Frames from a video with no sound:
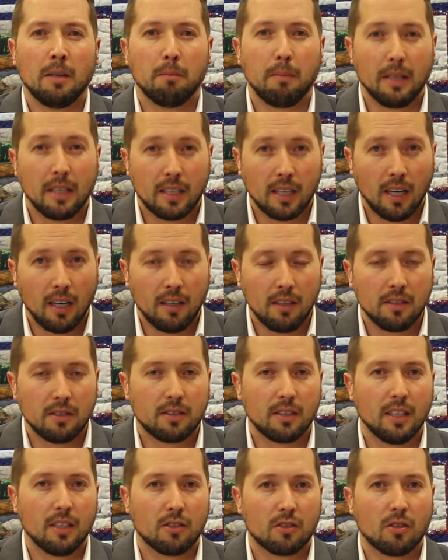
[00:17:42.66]

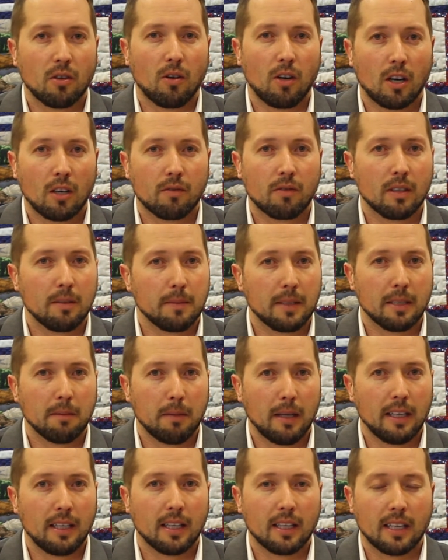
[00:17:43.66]
because it's so hard for them to
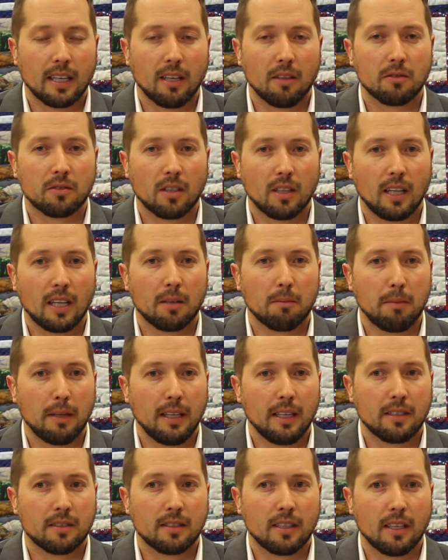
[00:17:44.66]
get bank accounts. A lot of
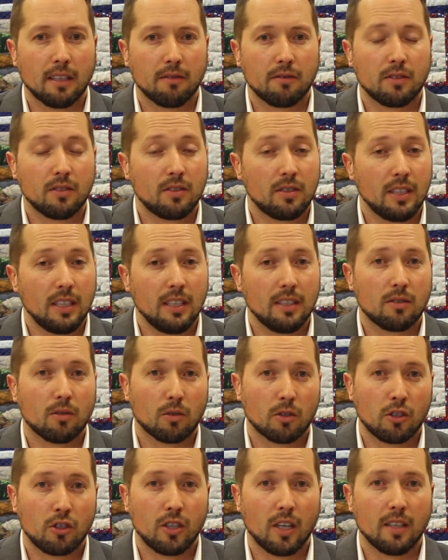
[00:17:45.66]
banks have seized
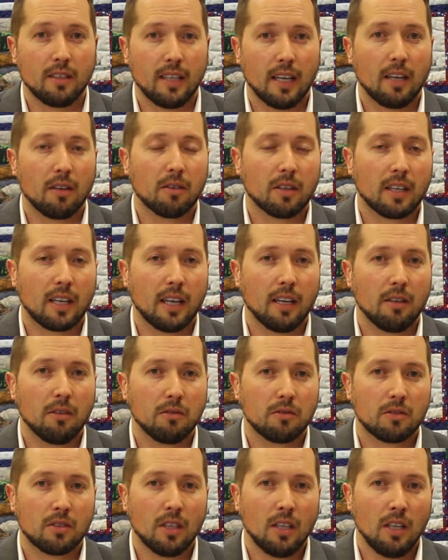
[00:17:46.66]
or shut down
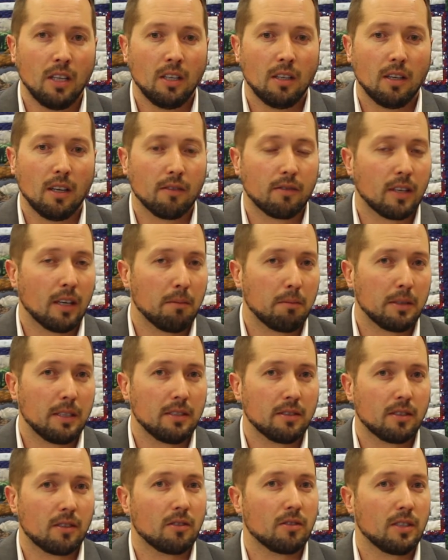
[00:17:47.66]
accounts of
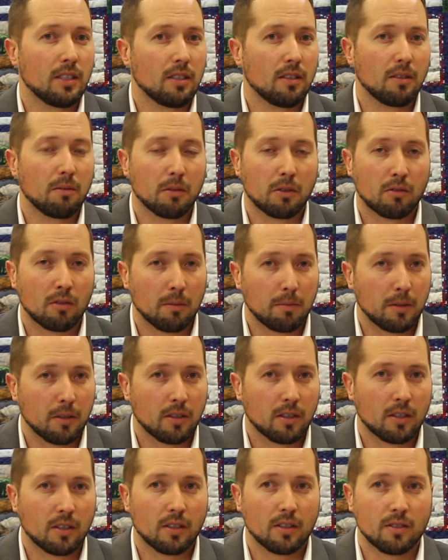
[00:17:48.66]
companies that are dealing with
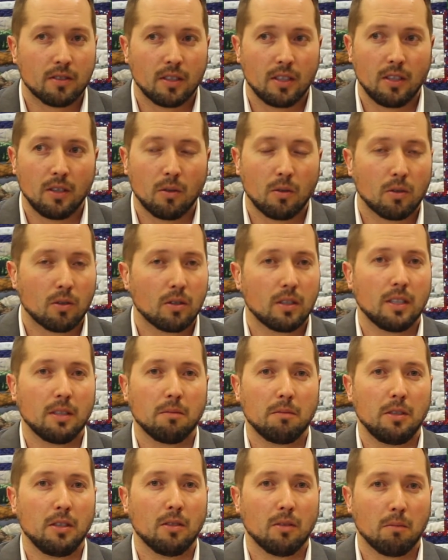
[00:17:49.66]
cryptocurrency or
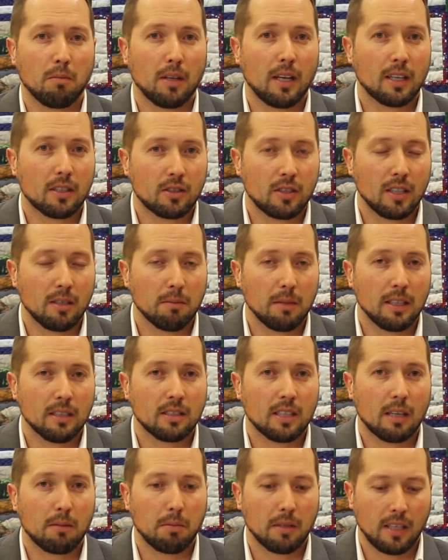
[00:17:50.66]
in
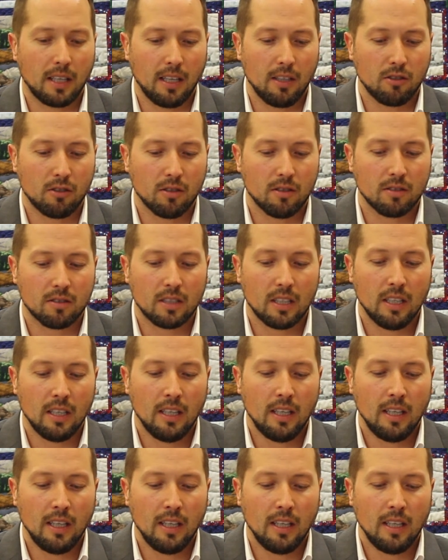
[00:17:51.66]
blockchain-based applications.